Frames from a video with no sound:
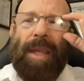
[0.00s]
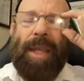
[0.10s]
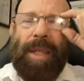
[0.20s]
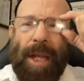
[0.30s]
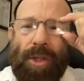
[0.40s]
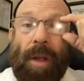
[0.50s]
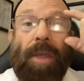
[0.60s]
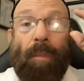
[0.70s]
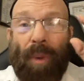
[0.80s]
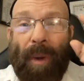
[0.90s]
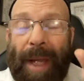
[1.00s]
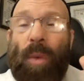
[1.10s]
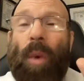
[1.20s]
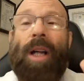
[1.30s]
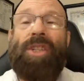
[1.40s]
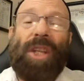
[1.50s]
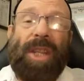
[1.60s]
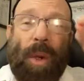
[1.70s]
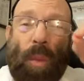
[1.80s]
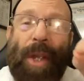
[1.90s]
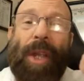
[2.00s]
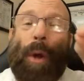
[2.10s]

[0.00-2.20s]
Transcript: the nature of the brainwashing that we are